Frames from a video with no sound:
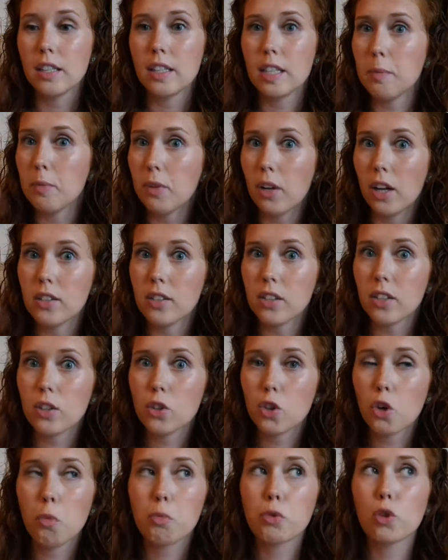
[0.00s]
deep cleansing
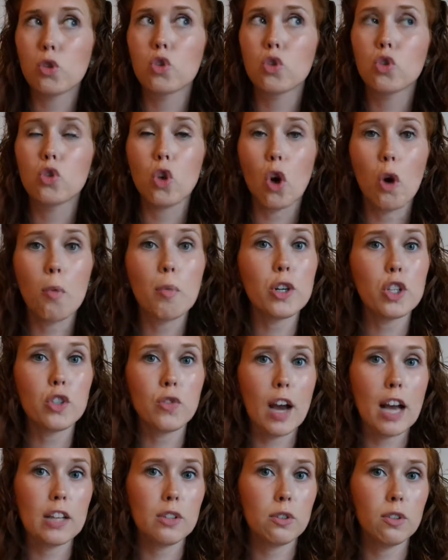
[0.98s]
soaps so much
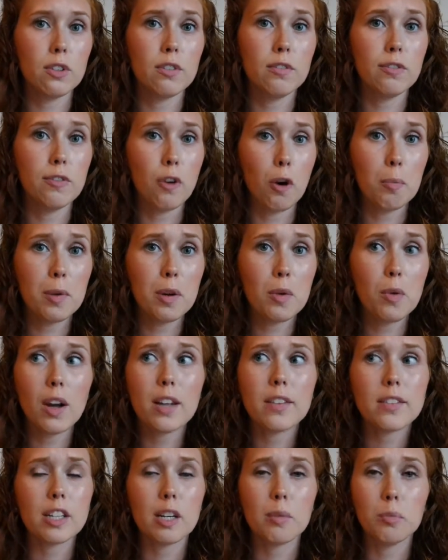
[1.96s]
faster than foaming
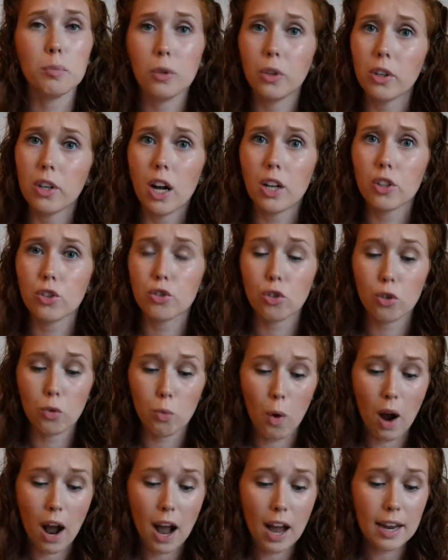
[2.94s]
ones, and I'm really not sure
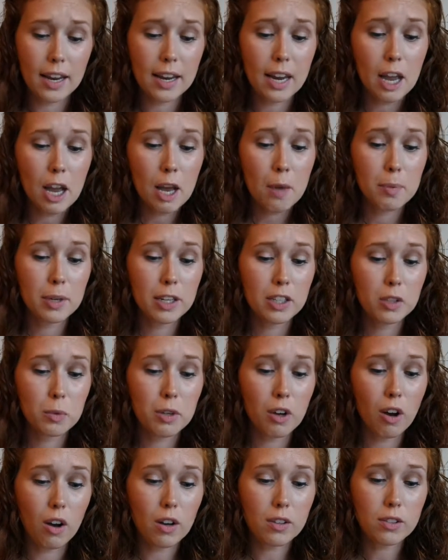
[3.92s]
why, because
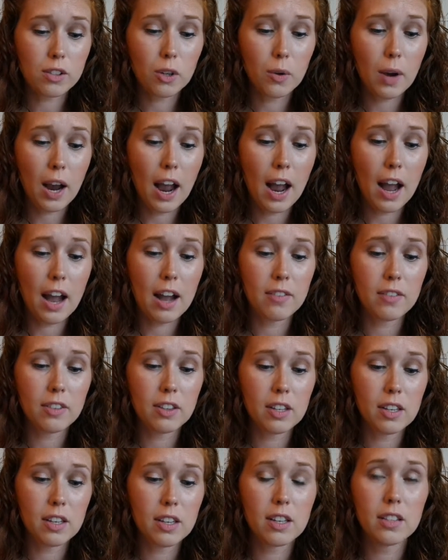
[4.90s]
we also have
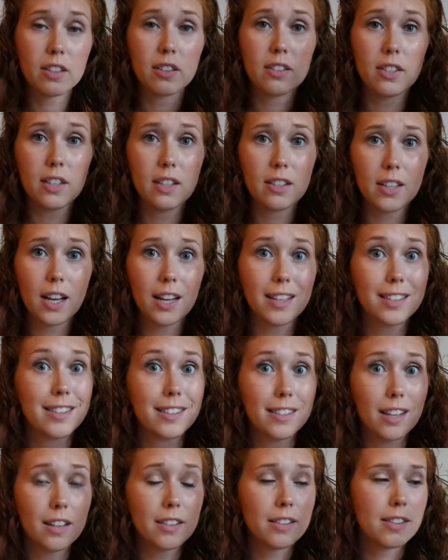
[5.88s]
the Seaside
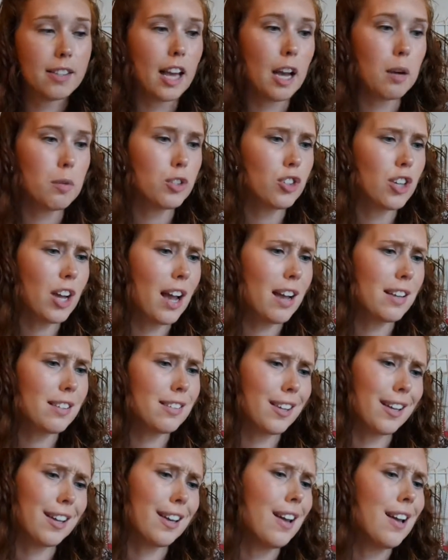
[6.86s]
Sunset, which has
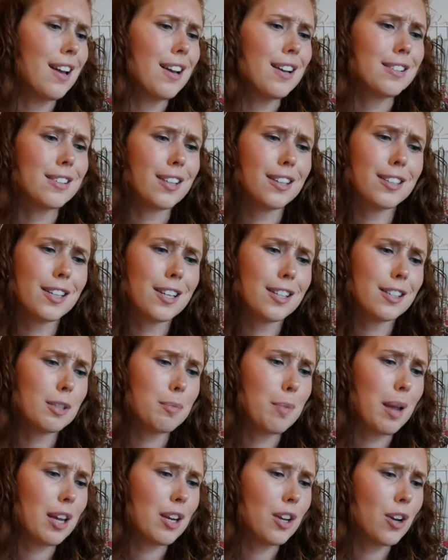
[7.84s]
like sun-kissed
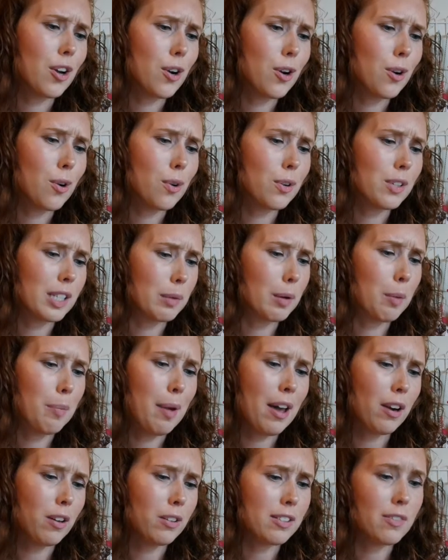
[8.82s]
mango, summer
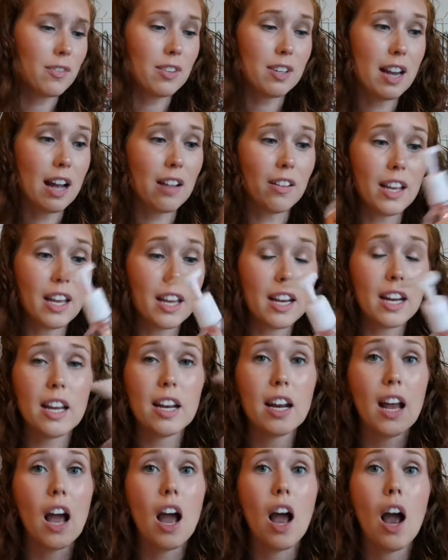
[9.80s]
petals, and vanilla in
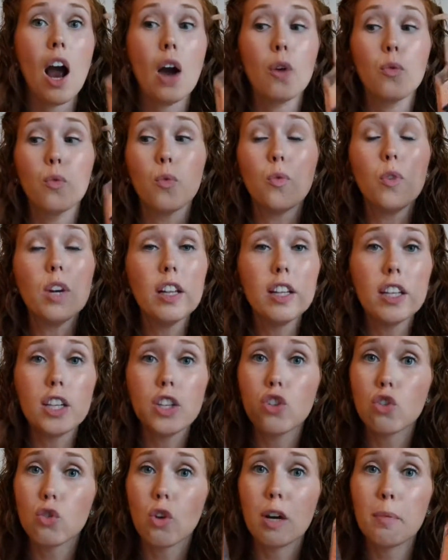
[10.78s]
it. really
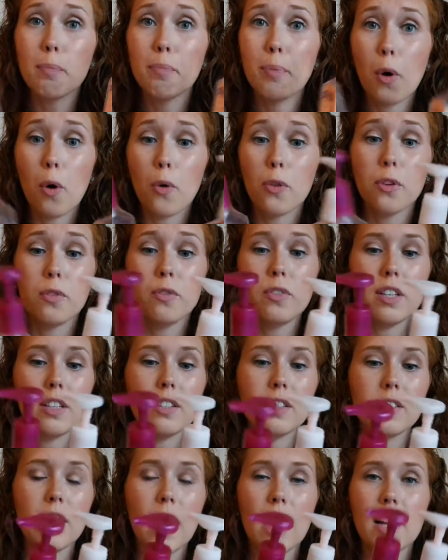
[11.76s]
enjoyed both of
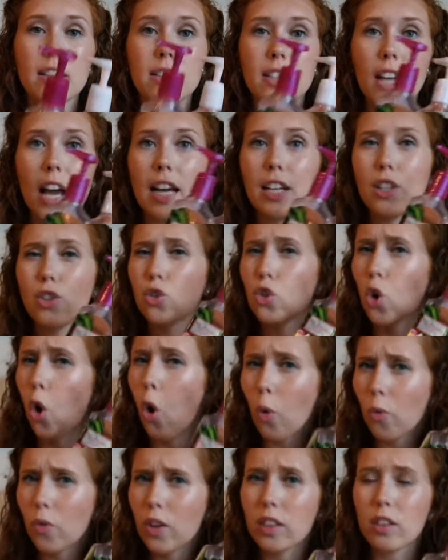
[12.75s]
these scents. I
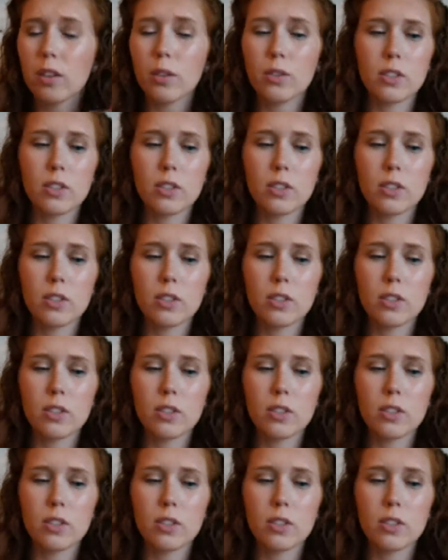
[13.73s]
don't think they're